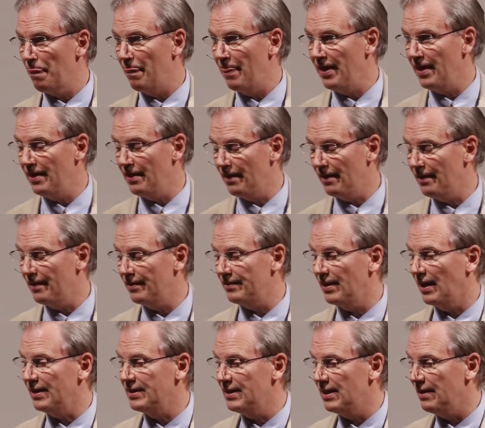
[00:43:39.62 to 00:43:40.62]
The, uh,
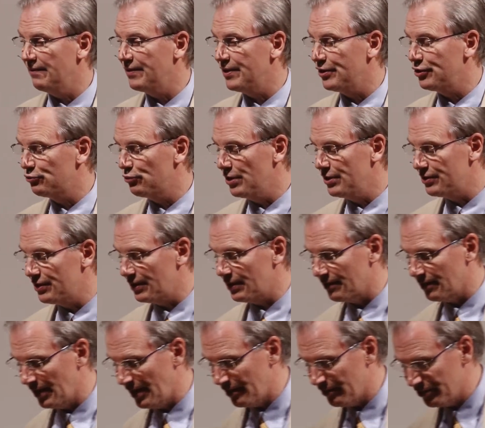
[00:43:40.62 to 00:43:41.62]
the idea of an intrinsic
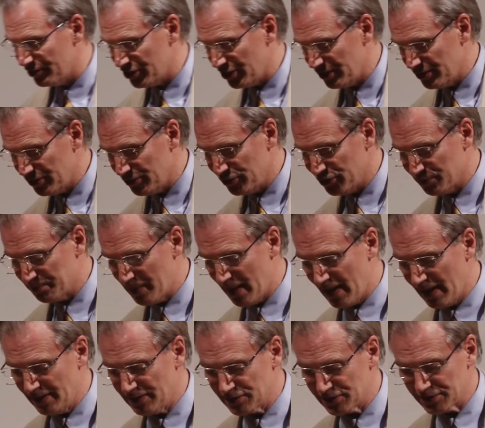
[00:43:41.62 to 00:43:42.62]
energy to
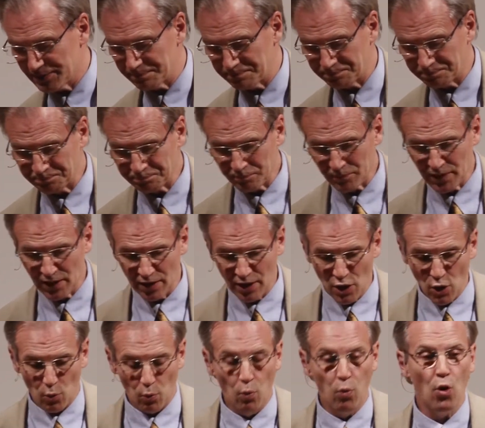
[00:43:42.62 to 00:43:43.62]
space
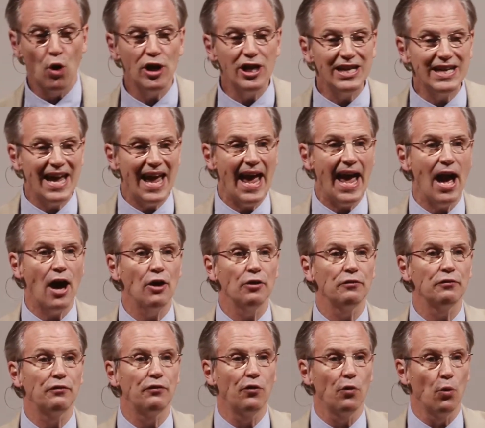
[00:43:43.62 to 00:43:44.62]
would
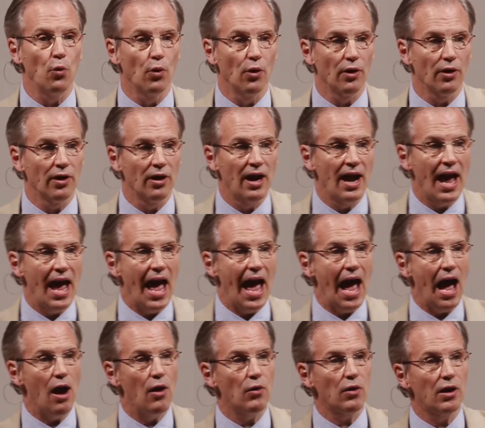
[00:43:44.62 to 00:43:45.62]
account for
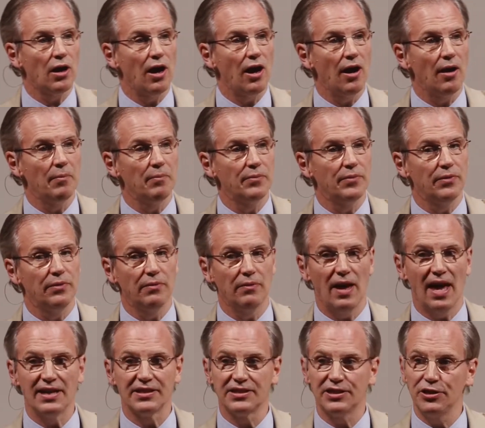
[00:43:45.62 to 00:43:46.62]
how come,
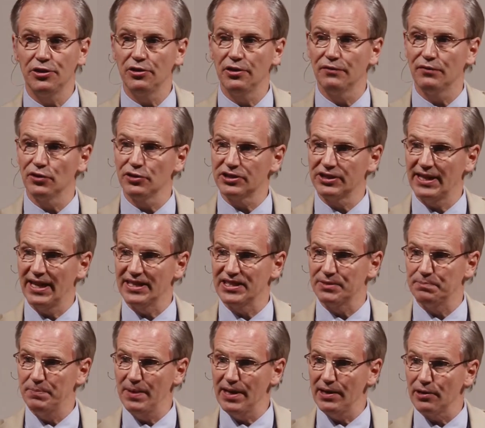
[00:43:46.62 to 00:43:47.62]
as the universe gets
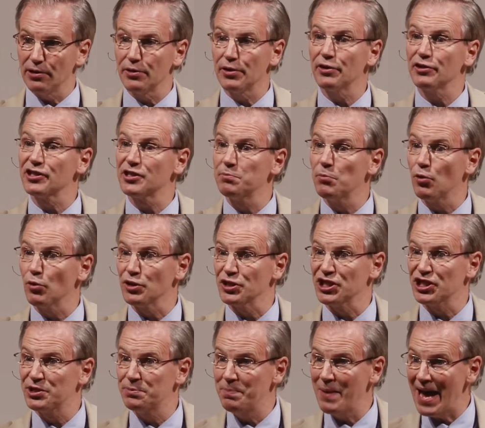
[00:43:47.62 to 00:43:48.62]
bigger, there's more
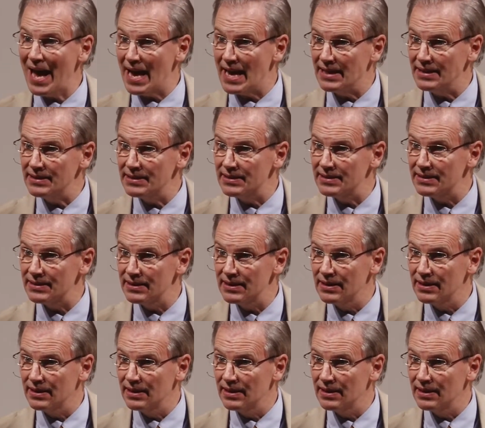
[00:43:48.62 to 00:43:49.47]
space.